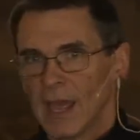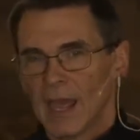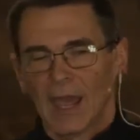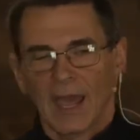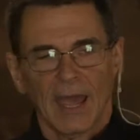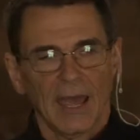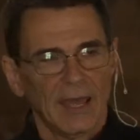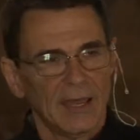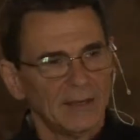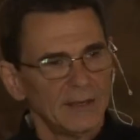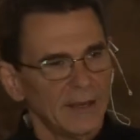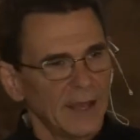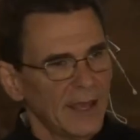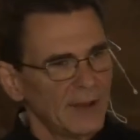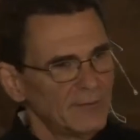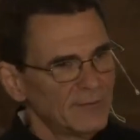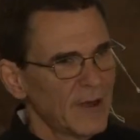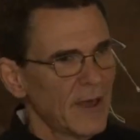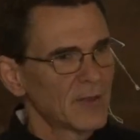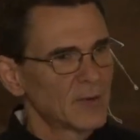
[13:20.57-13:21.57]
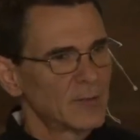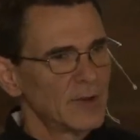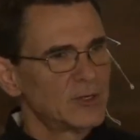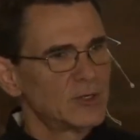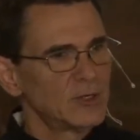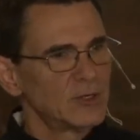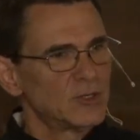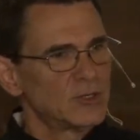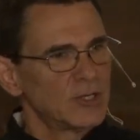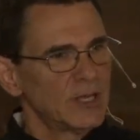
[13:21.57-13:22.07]
And Father
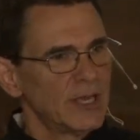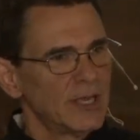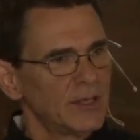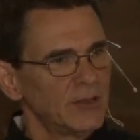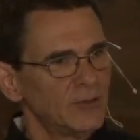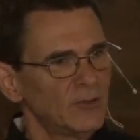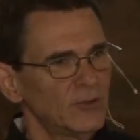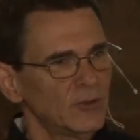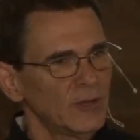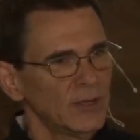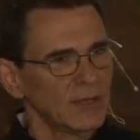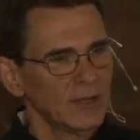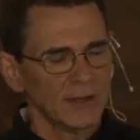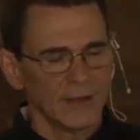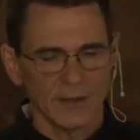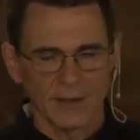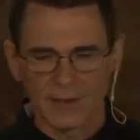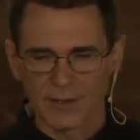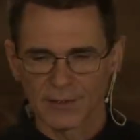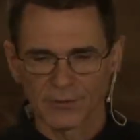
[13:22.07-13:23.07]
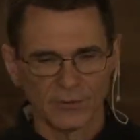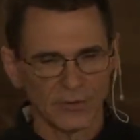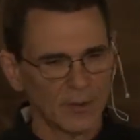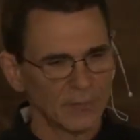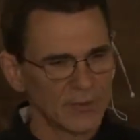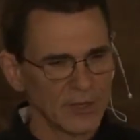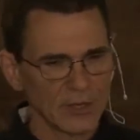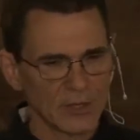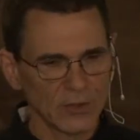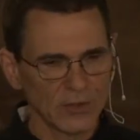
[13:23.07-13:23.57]
Richard says
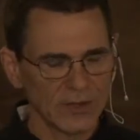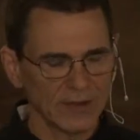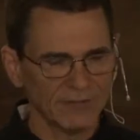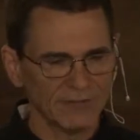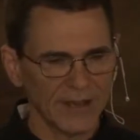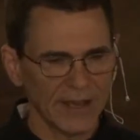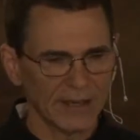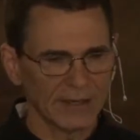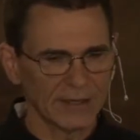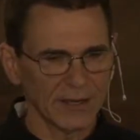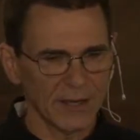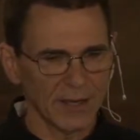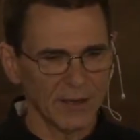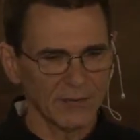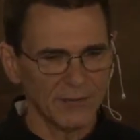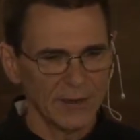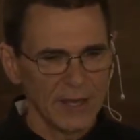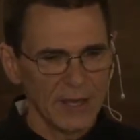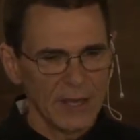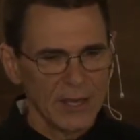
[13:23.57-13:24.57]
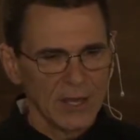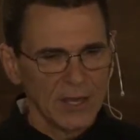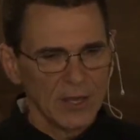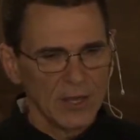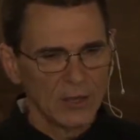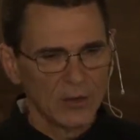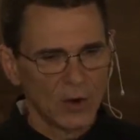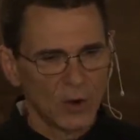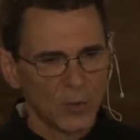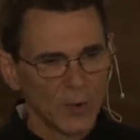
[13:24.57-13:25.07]
something to the effect of,
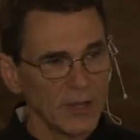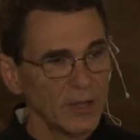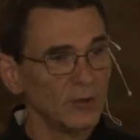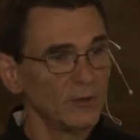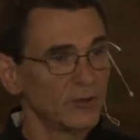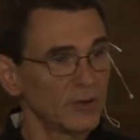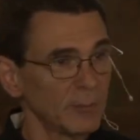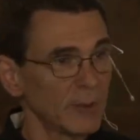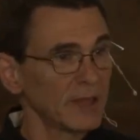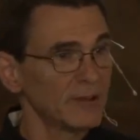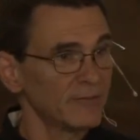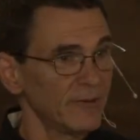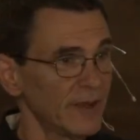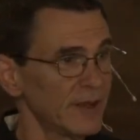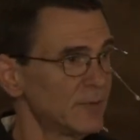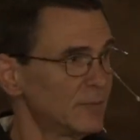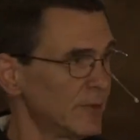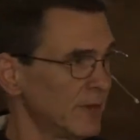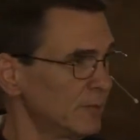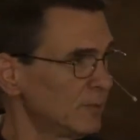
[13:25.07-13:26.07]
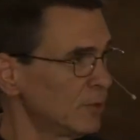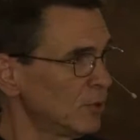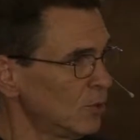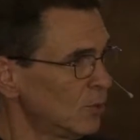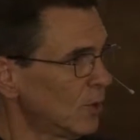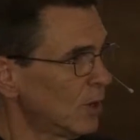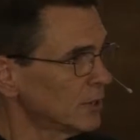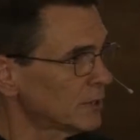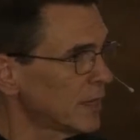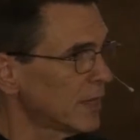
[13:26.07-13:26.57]
we used to make fun of people who
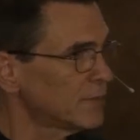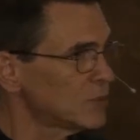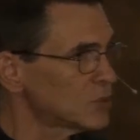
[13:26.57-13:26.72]
walk down the